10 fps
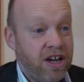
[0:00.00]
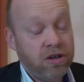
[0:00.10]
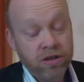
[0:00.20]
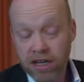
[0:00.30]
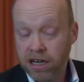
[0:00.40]

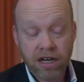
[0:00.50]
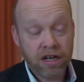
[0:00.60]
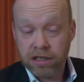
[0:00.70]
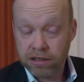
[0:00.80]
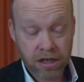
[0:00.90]

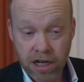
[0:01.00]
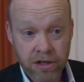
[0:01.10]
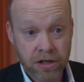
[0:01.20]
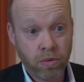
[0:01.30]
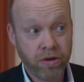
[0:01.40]

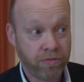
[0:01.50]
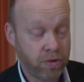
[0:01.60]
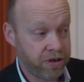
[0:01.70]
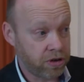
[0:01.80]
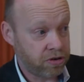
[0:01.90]
No.
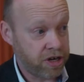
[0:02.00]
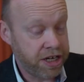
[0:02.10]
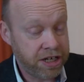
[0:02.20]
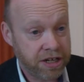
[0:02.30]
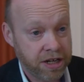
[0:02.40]
We've got
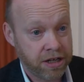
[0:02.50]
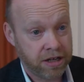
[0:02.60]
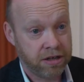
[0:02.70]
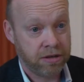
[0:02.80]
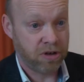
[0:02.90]
greed,
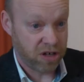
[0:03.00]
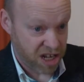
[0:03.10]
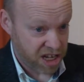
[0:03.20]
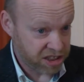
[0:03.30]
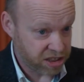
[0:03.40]
we've
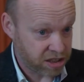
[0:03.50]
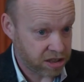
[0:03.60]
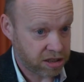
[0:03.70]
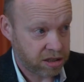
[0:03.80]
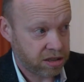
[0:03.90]
got
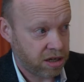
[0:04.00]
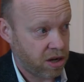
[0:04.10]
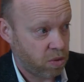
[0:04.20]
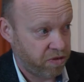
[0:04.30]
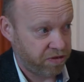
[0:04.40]
lust,
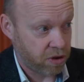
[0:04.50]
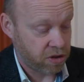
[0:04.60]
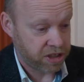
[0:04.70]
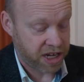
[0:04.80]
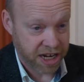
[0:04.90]
we've
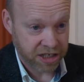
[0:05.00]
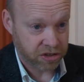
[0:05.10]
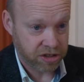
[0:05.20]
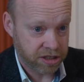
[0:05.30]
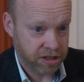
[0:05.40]
got
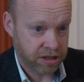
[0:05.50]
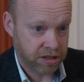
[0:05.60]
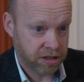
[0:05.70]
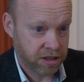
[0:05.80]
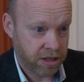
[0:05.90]

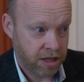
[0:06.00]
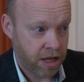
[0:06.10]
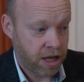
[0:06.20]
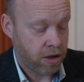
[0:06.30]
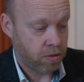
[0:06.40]
hatreds,
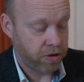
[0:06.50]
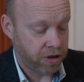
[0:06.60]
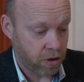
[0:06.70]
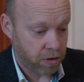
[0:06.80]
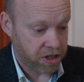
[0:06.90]

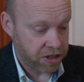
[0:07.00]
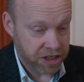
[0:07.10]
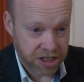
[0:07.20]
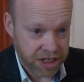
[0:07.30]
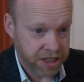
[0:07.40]
we've got
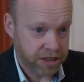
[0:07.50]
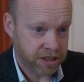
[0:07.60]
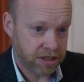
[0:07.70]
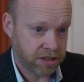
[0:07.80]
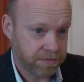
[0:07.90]

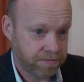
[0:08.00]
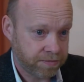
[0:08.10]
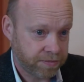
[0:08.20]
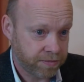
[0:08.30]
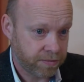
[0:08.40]
conceits
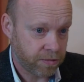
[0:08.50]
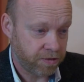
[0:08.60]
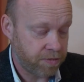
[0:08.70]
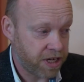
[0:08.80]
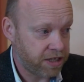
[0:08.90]

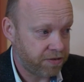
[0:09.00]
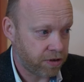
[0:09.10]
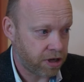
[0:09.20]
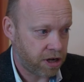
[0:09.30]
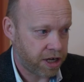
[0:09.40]
of many
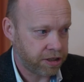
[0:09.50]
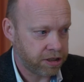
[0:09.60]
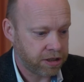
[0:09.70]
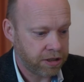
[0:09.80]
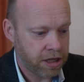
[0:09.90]
different
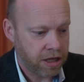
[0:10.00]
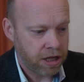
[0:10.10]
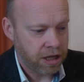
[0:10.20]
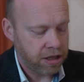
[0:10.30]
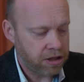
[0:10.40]
kinds.
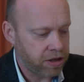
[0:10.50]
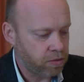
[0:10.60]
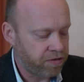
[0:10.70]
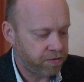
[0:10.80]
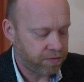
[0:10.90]
You
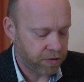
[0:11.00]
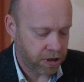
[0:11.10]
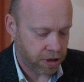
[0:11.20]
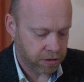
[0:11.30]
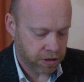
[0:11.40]
think we've
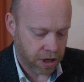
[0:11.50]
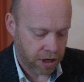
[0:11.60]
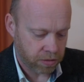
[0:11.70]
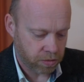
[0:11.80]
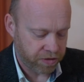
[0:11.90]

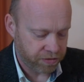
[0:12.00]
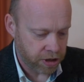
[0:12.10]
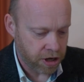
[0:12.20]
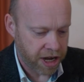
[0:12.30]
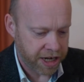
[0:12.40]

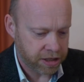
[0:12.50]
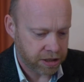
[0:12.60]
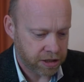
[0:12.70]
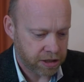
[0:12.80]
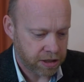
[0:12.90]
relied,